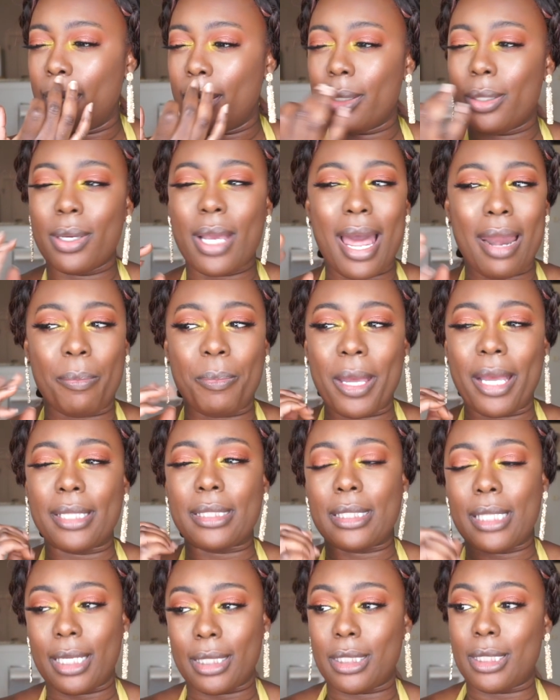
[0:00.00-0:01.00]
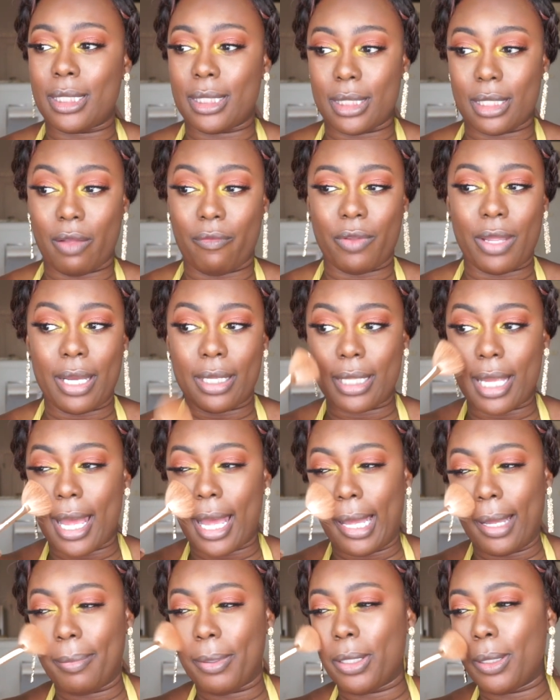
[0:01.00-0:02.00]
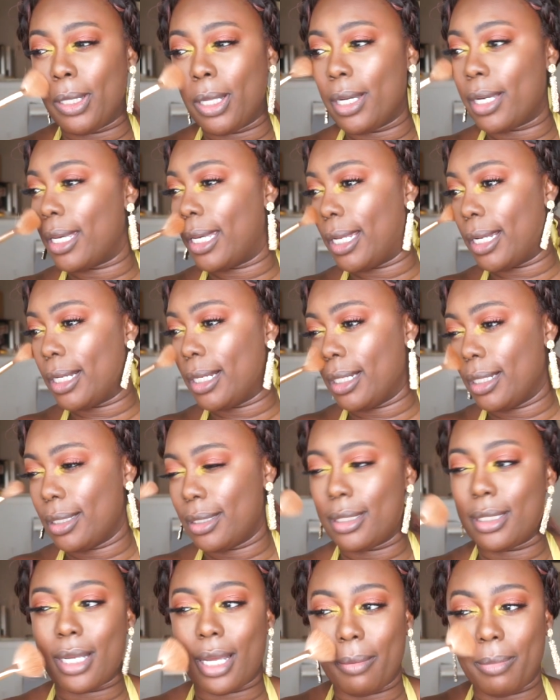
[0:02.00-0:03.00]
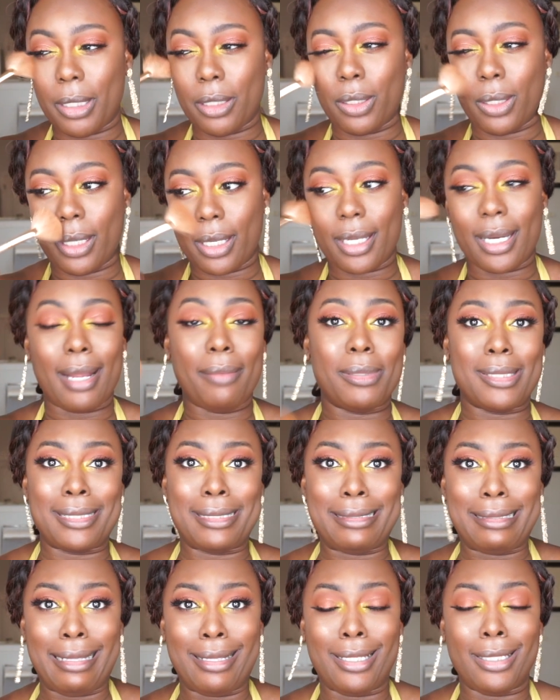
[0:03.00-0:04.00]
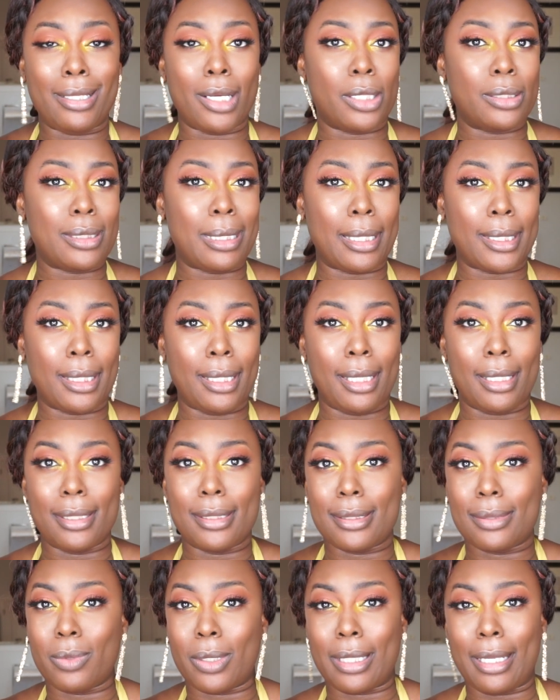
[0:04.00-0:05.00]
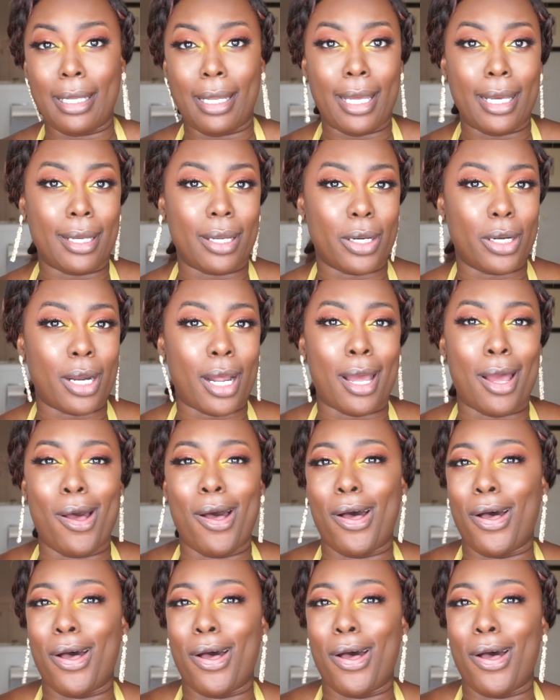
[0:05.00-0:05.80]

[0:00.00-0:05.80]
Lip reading: You gotta pay attention to stuff like that. I be stealing y'all techniques, whether you like it or not.